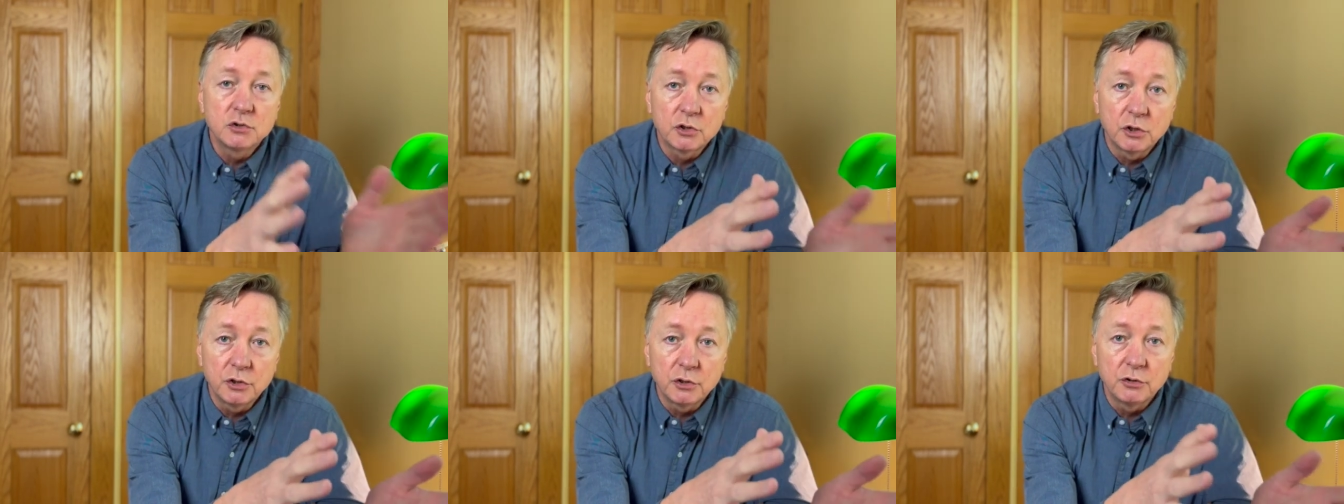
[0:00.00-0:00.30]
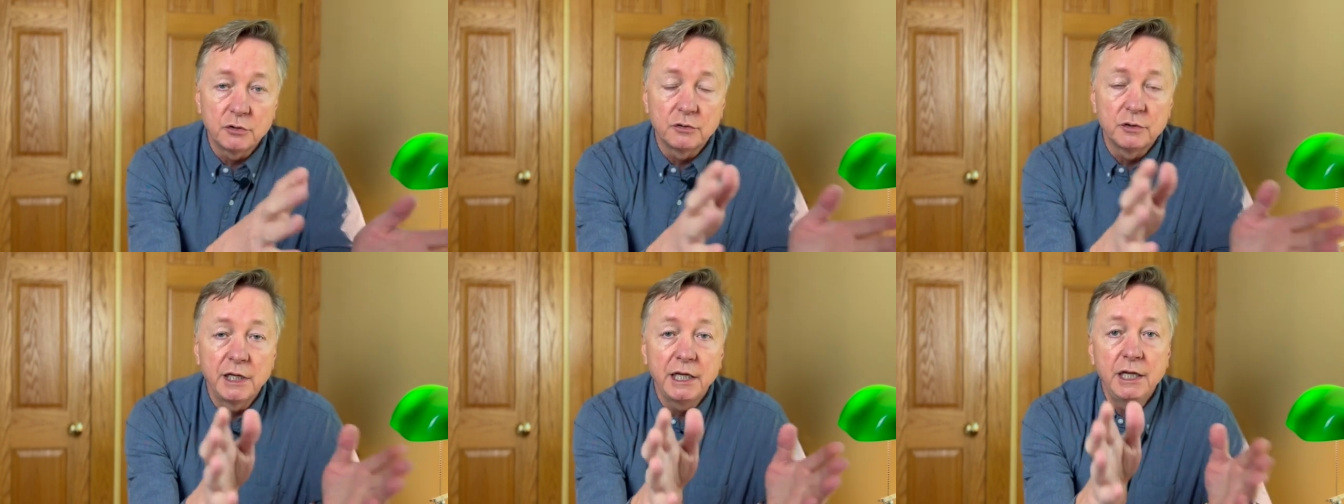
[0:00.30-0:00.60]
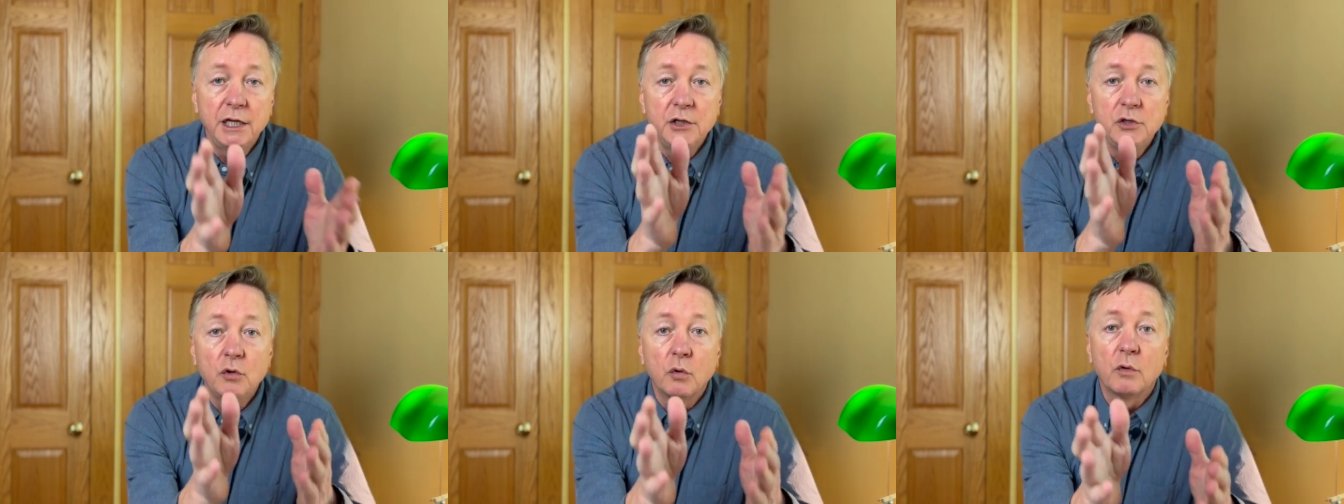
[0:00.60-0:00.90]
turn
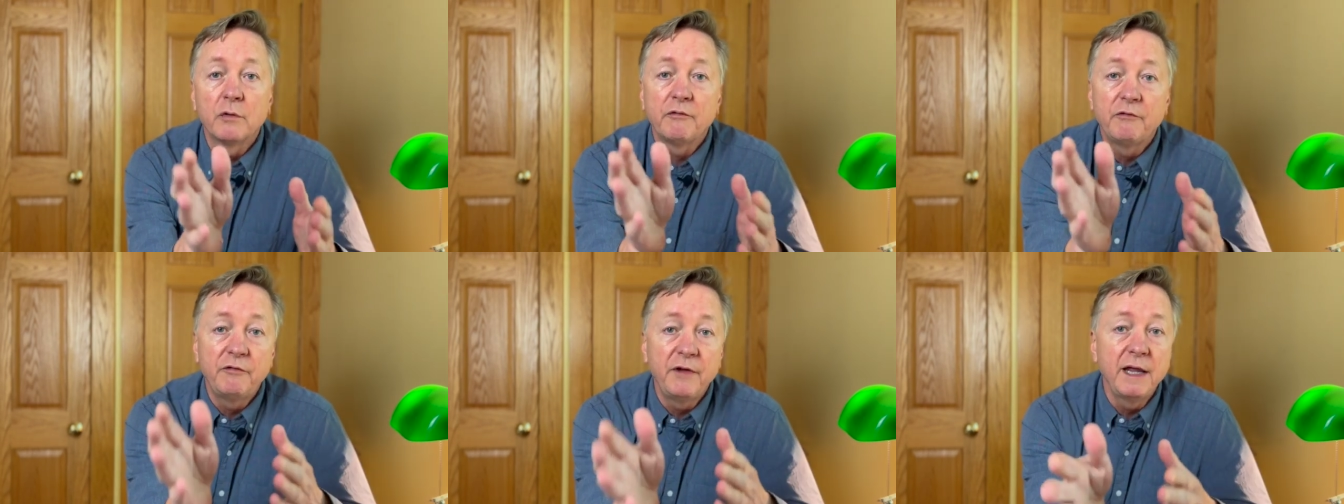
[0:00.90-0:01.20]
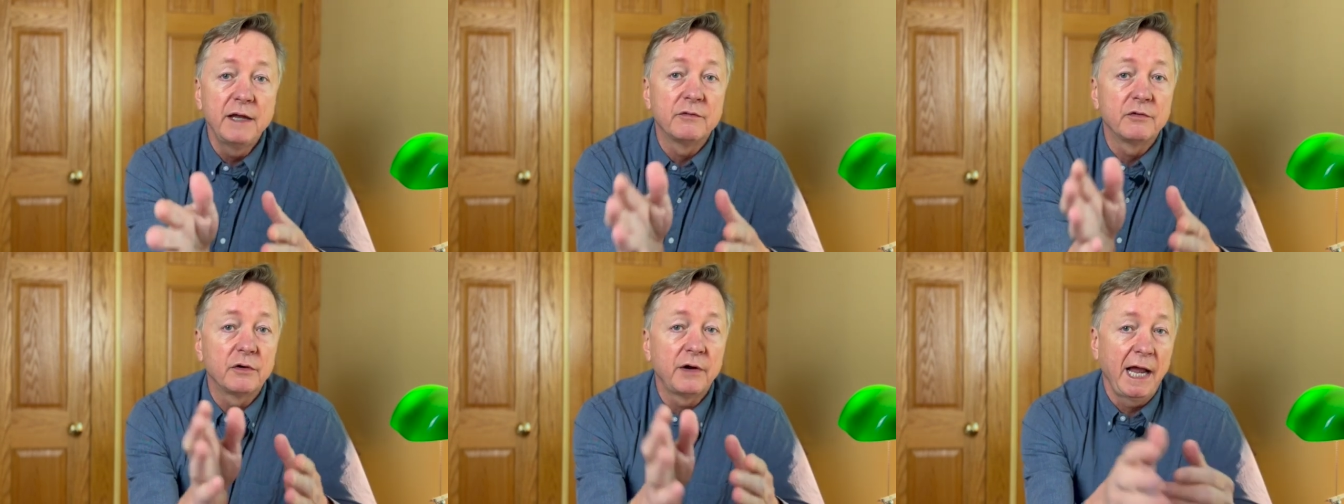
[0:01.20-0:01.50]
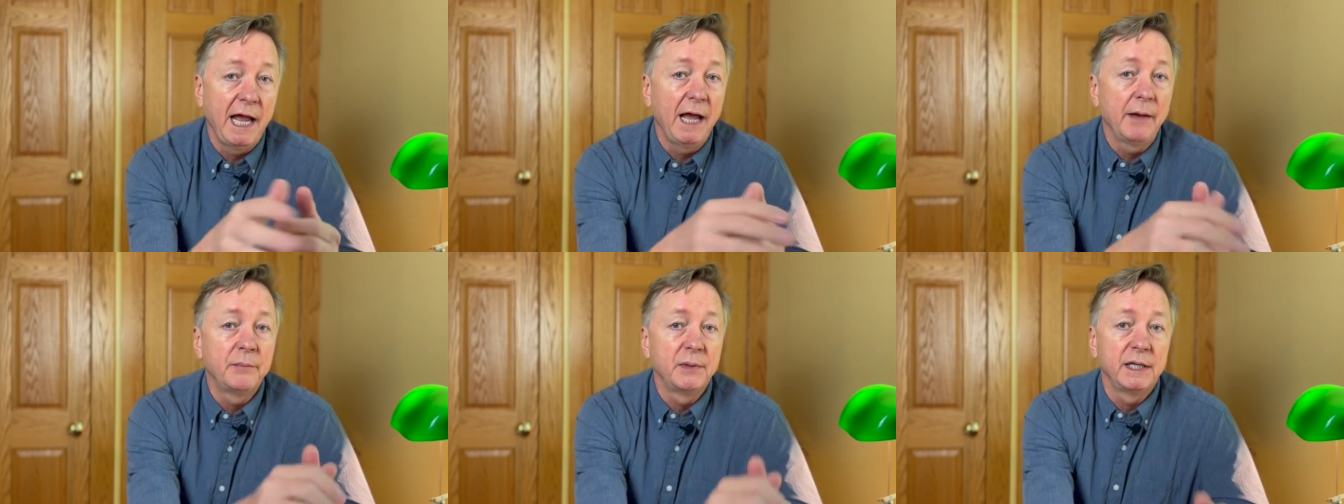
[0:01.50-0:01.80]
in your favor
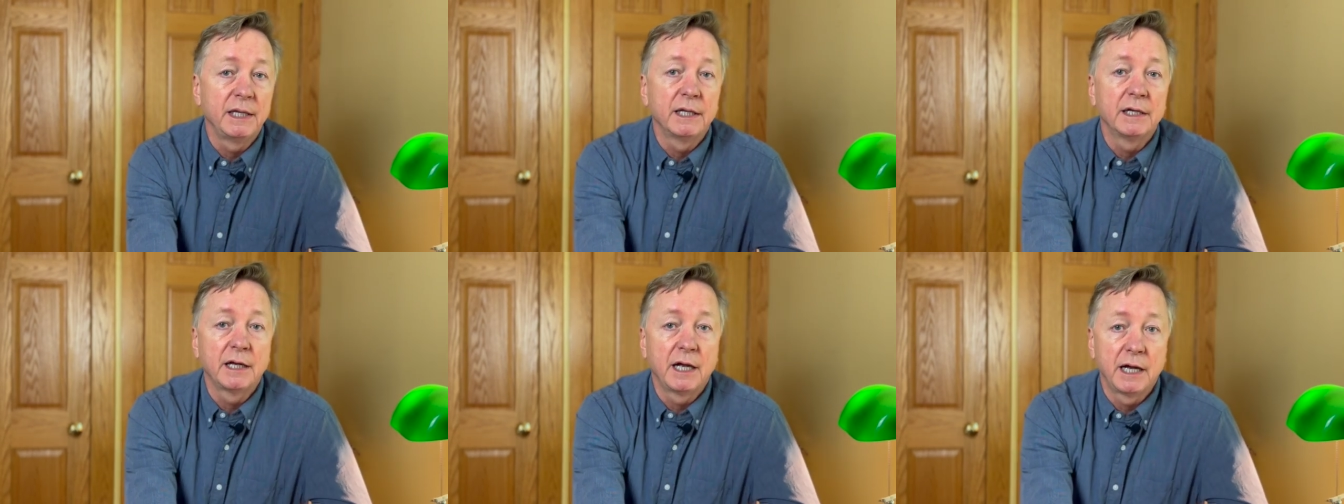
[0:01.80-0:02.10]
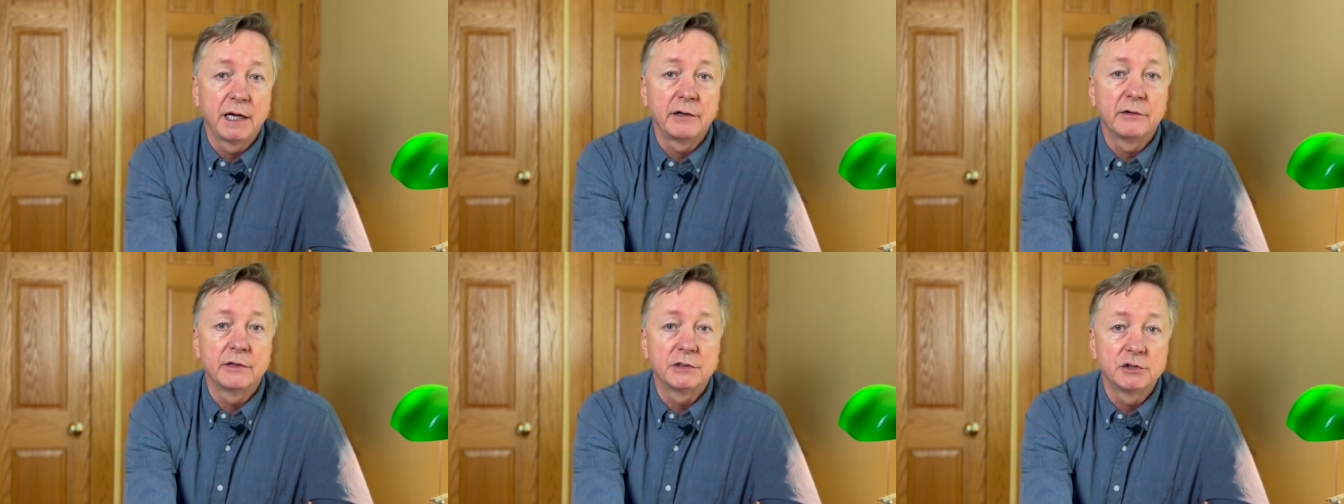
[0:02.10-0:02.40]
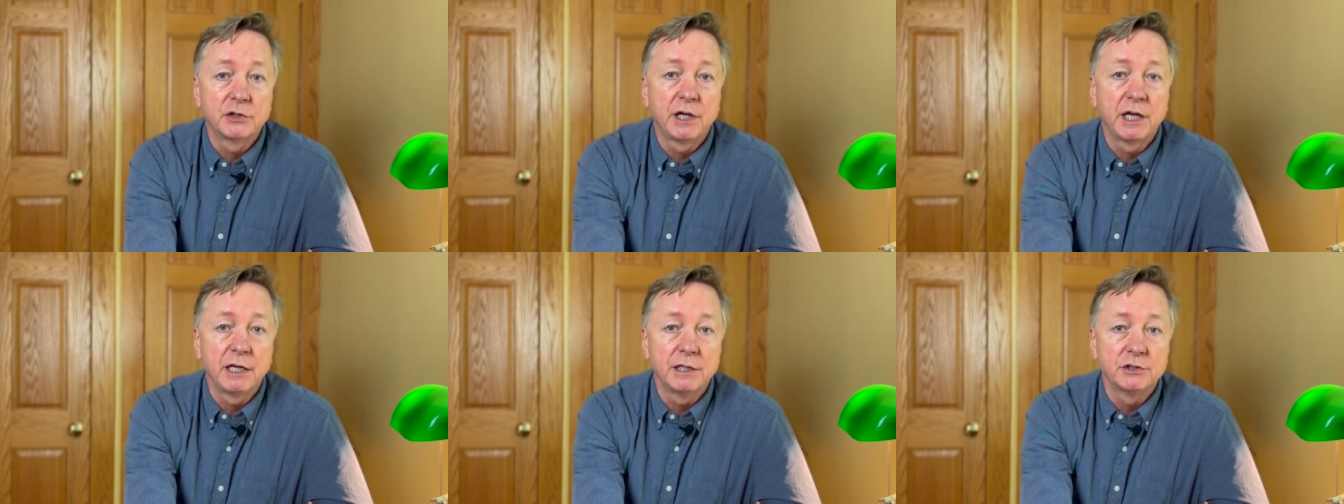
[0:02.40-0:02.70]
happening in higher
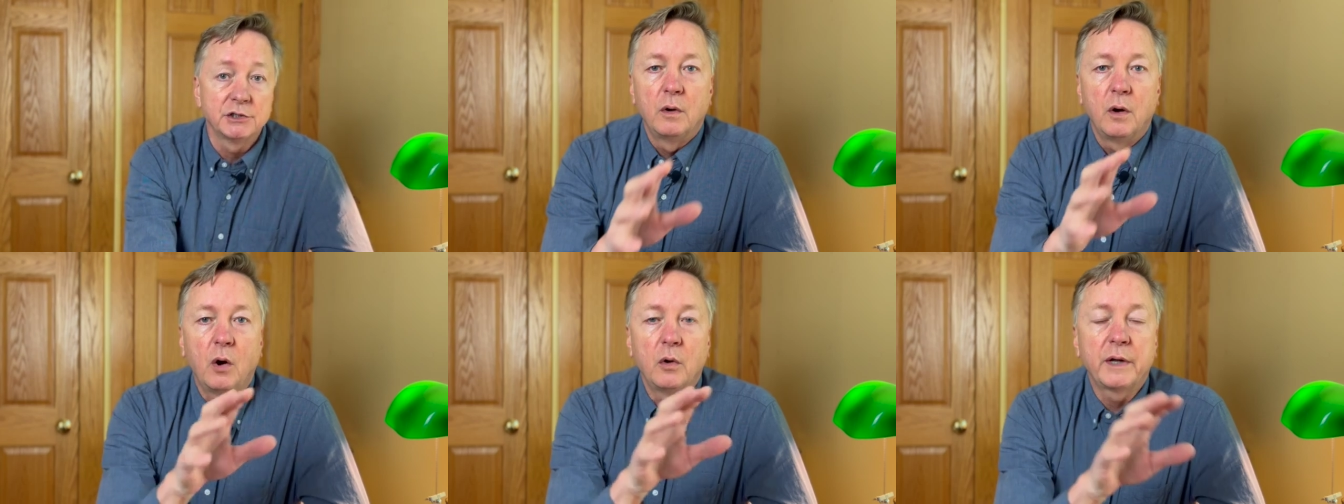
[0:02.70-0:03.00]
education.